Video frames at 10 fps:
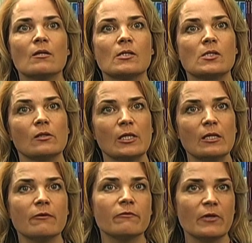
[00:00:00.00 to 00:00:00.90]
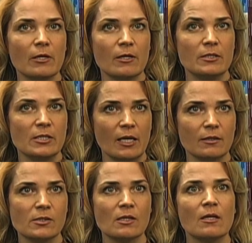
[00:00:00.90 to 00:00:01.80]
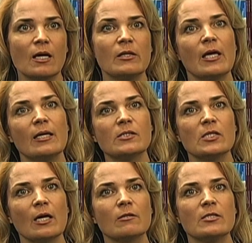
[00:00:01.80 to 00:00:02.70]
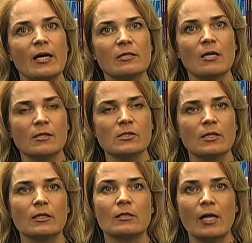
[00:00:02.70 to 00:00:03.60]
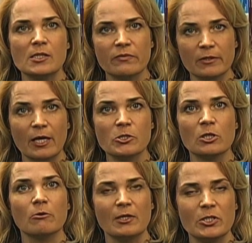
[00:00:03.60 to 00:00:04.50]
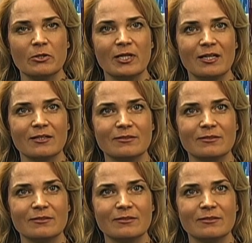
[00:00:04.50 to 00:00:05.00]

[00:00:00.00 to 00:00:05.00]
the SELENA Flare Index and the ACR Diagnostic and Classification Criteria.